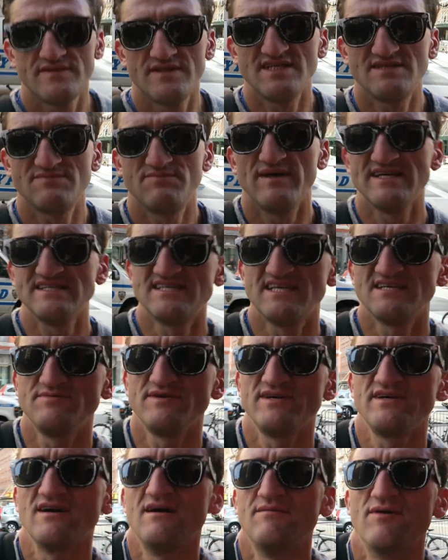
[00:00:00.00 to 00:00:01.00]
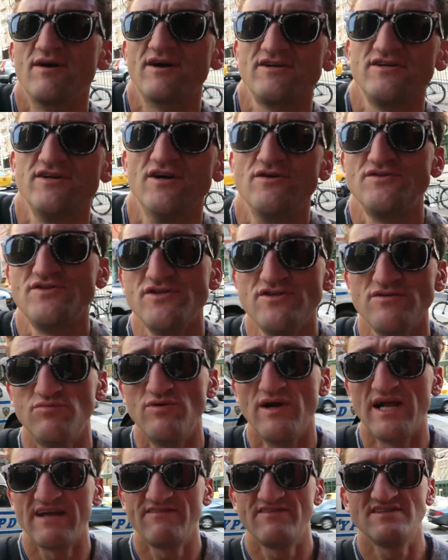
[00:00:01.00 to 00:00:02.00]
This place has become our go-to
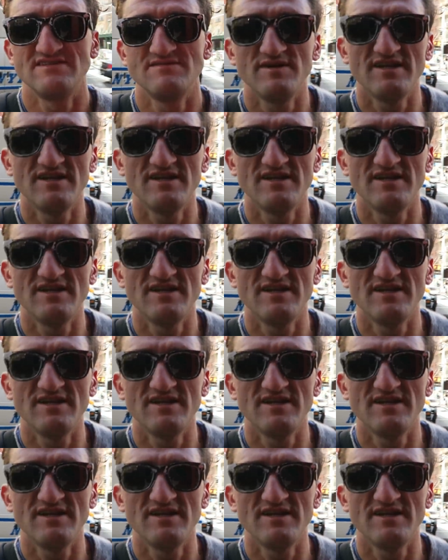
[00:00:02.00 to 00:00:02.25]
breakfast